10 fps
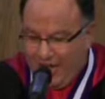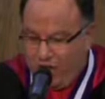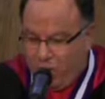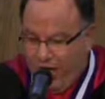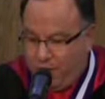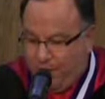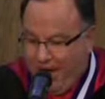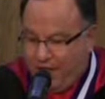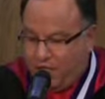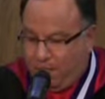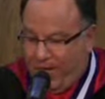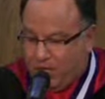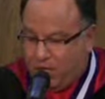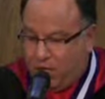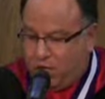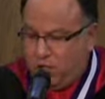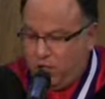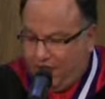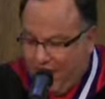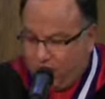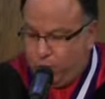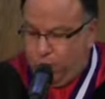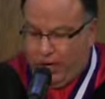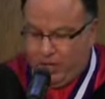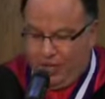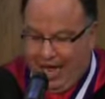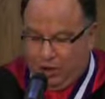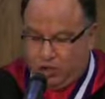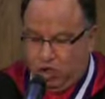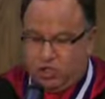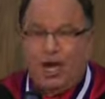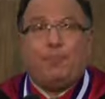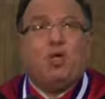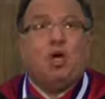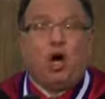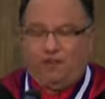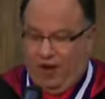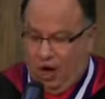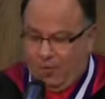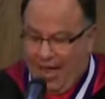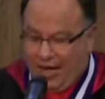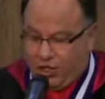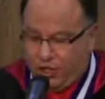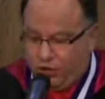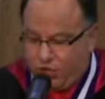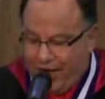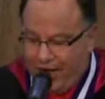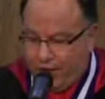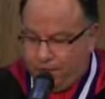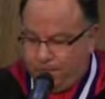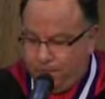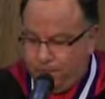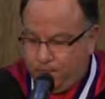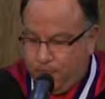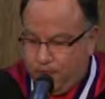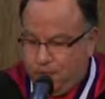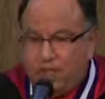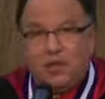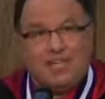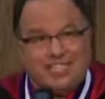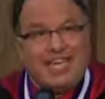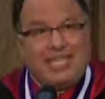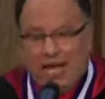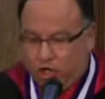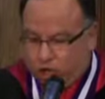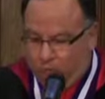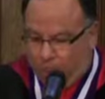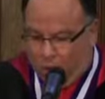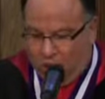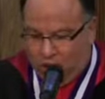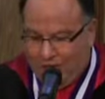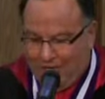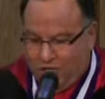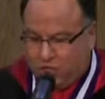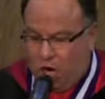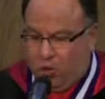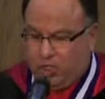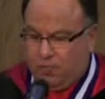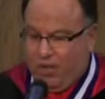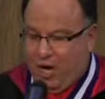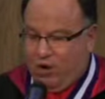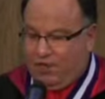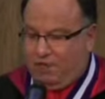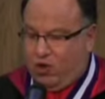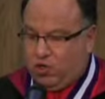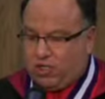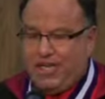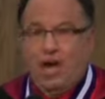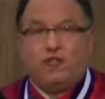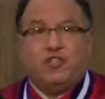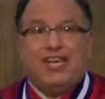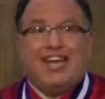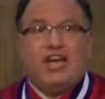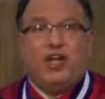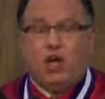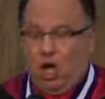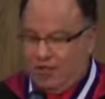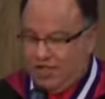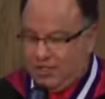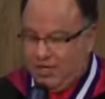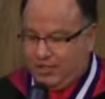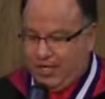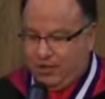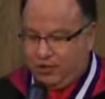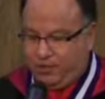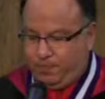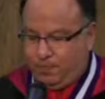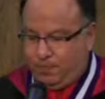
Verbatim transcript: any grand painting, depends on your vantage point, how close up or far back you stand. The details are important, and it is always imperative to focus carefully in on these details.